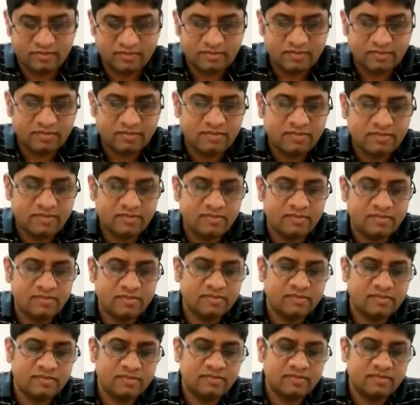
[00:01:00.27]

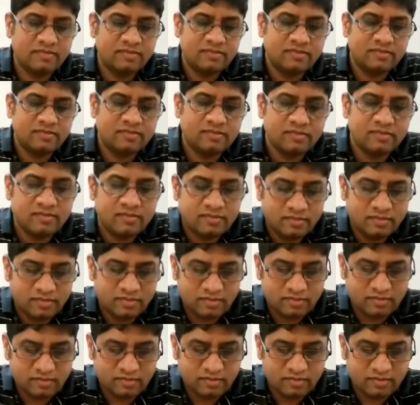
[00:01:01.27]

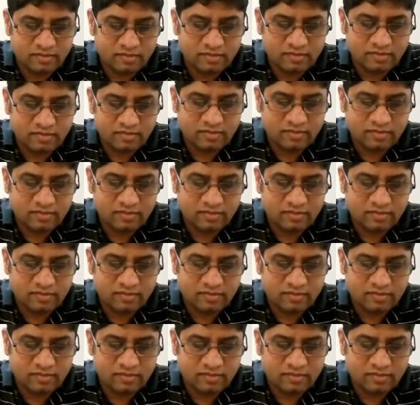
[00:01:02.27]
This person isn't speaking.